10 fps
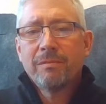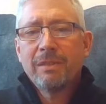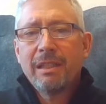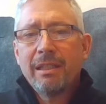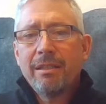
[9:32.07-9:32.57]

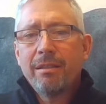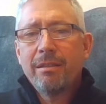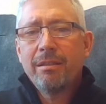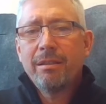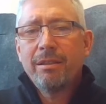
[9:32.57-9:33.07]
Yeah,
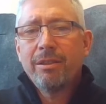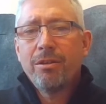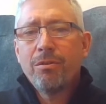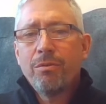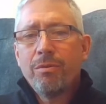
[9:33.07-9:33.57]

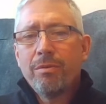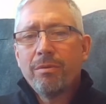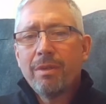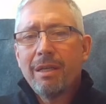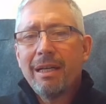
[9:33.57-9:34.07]

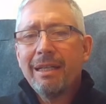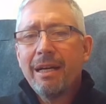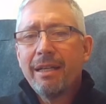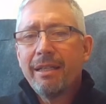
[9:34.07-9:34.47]
I got